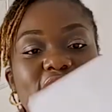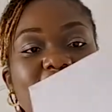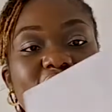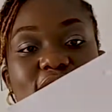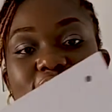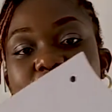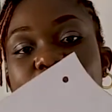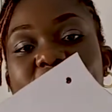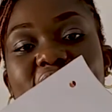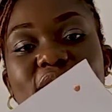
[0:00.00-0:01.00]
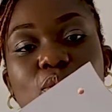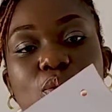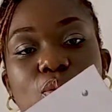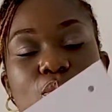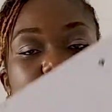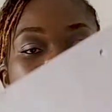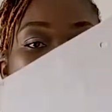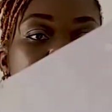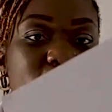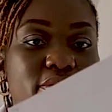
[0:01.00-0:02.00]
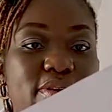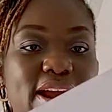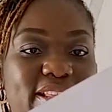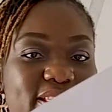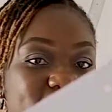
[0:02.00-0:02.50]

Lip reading: a rounded hole right